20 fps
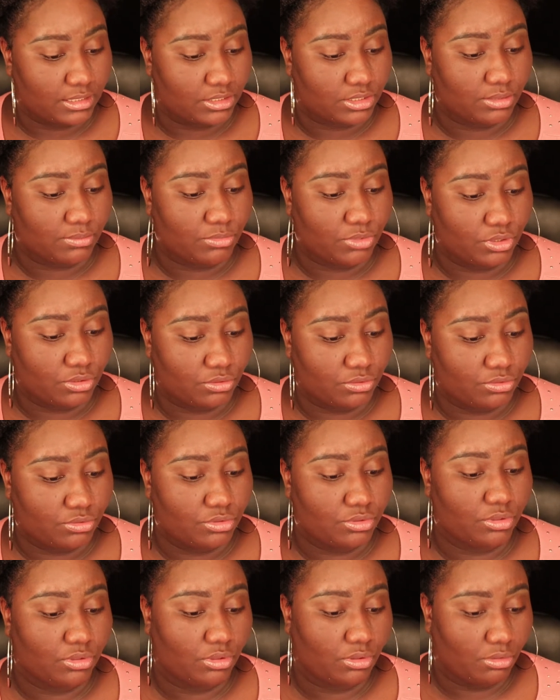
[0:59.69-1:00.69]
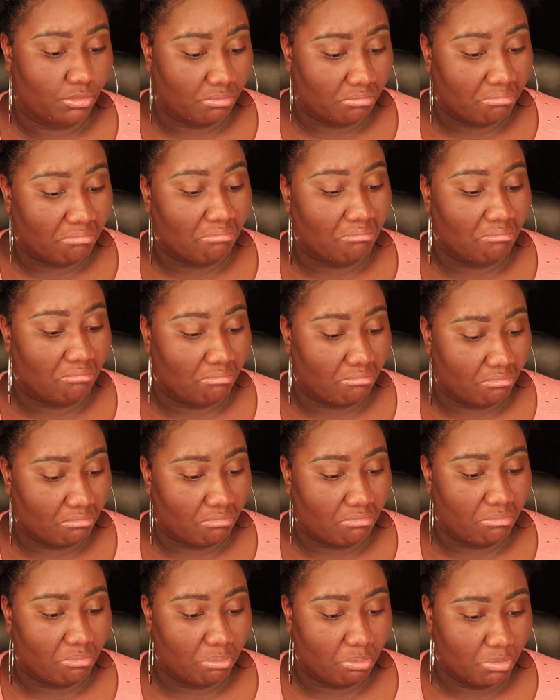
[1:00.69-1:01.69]
there's some nudes.
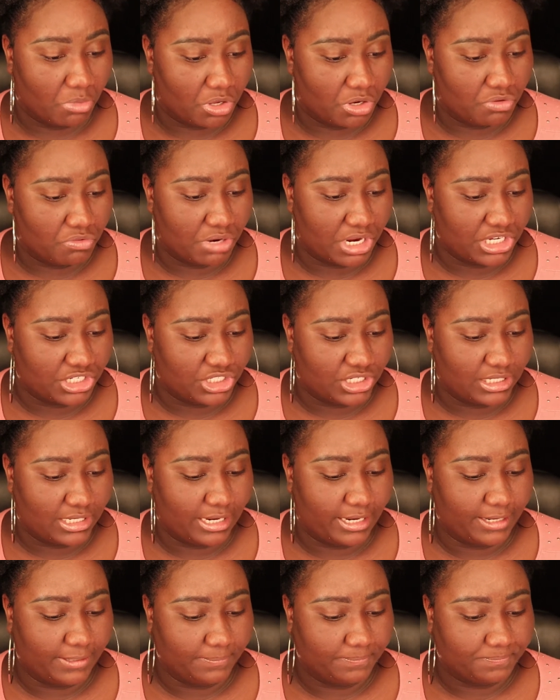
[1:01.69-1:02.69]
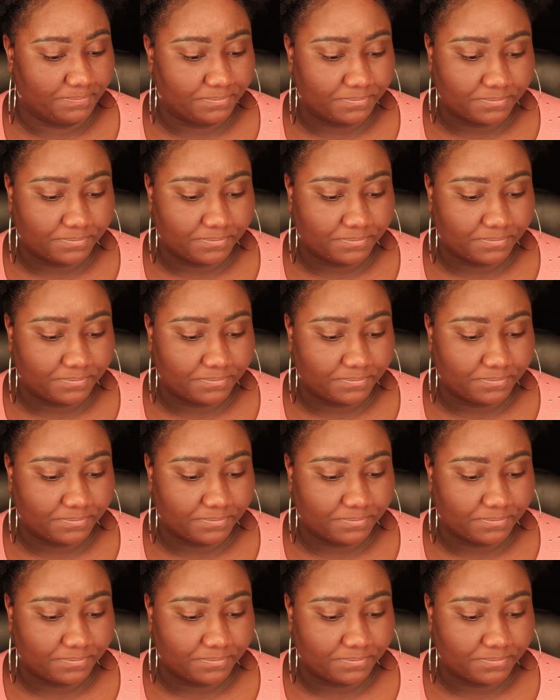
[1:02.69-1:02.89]
Good range in there.